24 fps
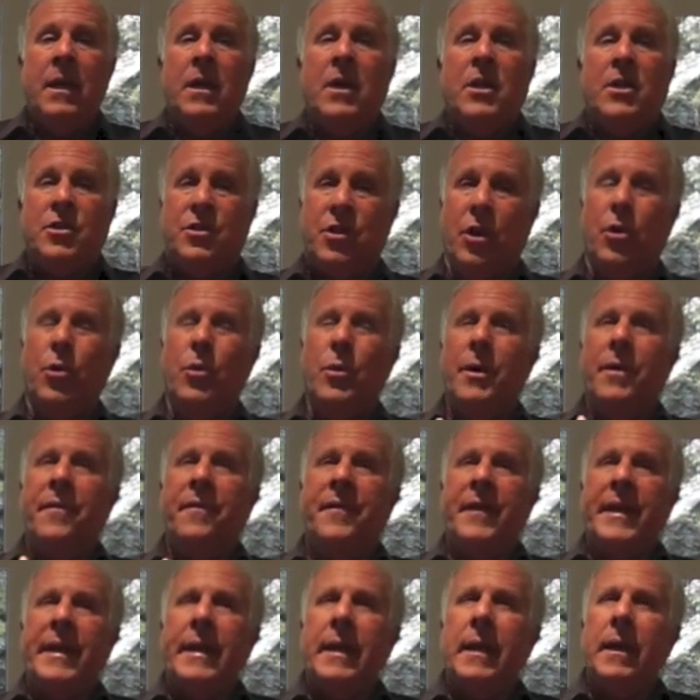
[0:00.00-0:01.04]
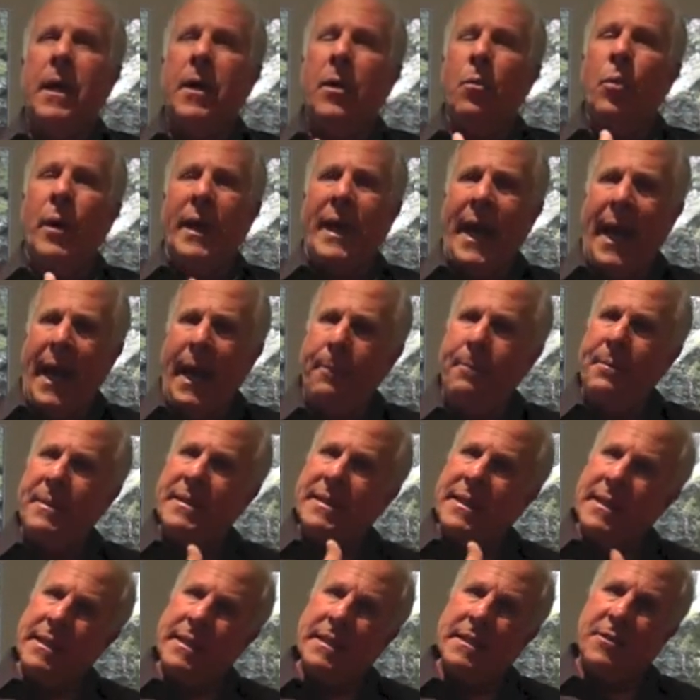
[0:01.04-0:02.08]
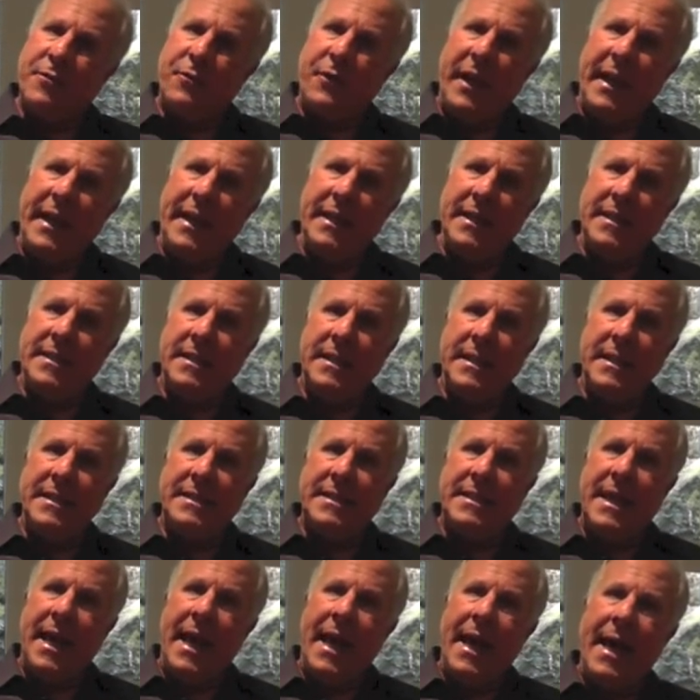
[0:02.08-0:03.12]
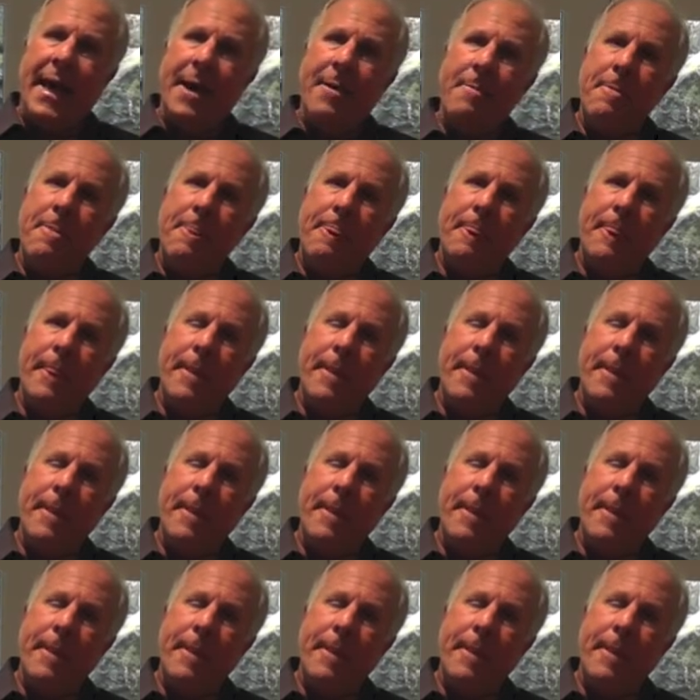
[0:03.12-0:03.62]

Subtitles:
So what happens in this phase is that